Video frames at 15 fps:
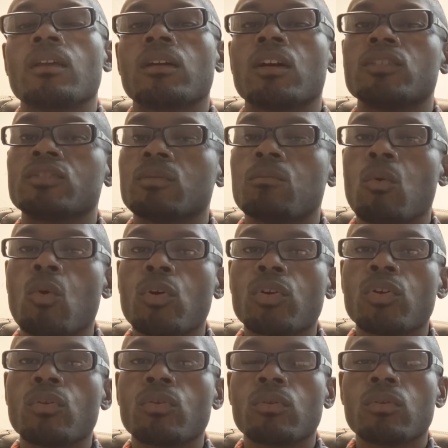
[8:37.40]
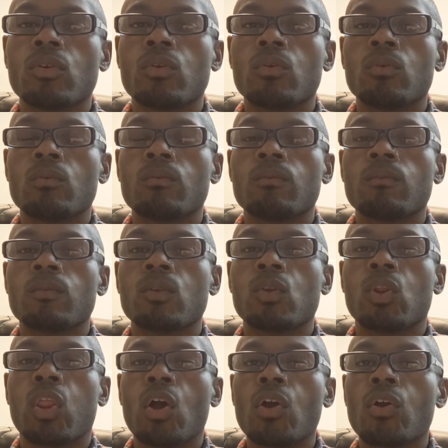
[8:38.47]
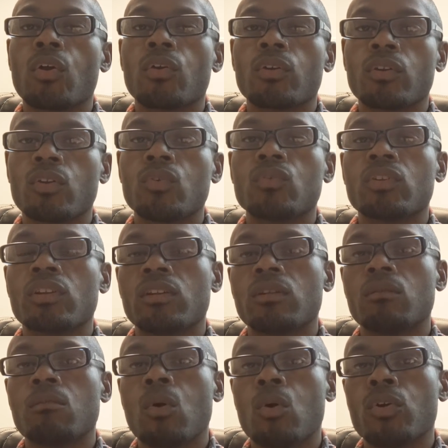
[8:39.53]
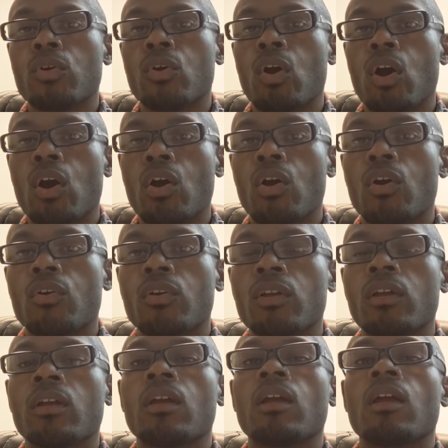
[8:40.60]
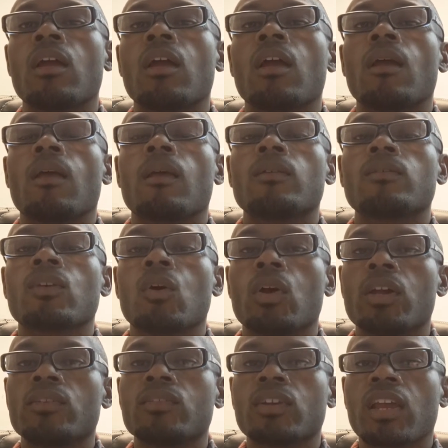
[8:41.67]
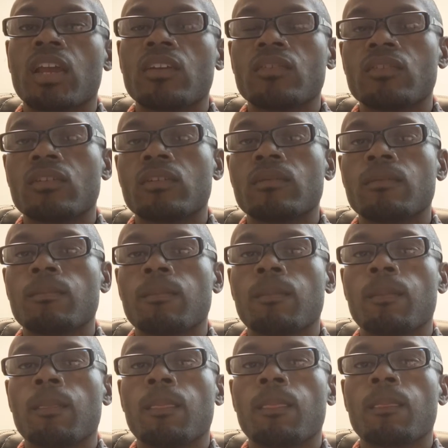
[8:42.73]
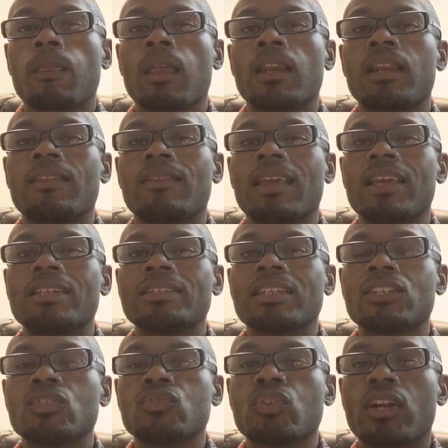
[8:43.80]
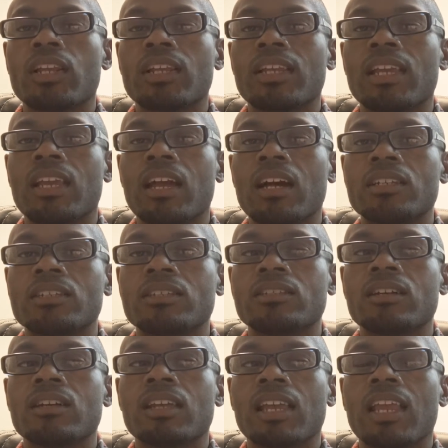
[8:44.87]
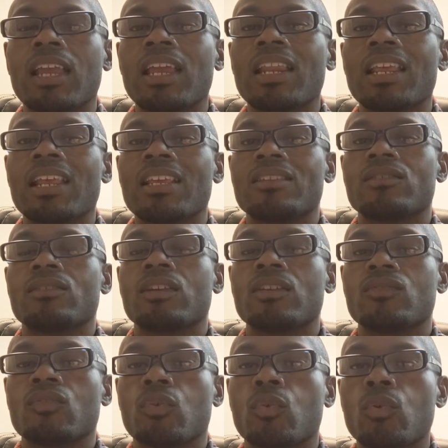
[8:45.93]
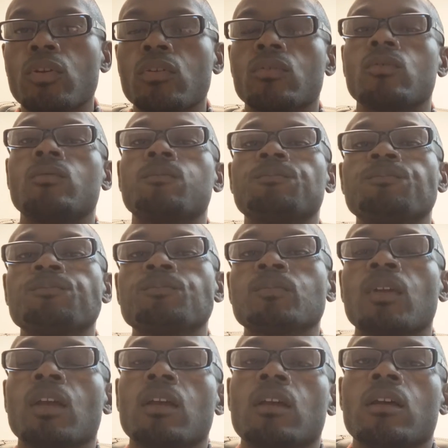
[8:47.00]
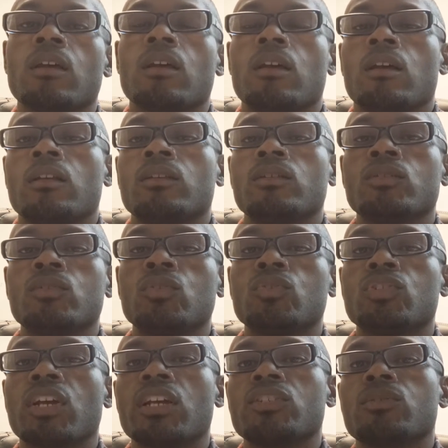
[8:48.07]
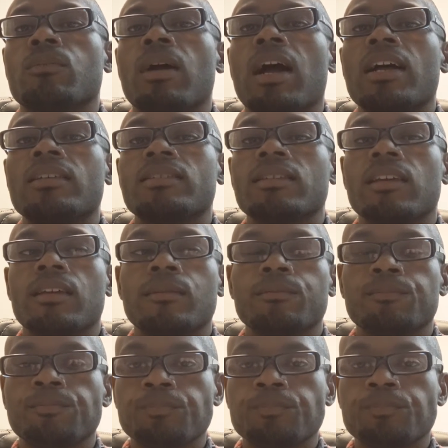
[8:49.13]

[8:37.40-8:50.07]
Because the more you learn, usually the more you earn. So education and the things that you're trying to get unstuck in is critical to change your mindset.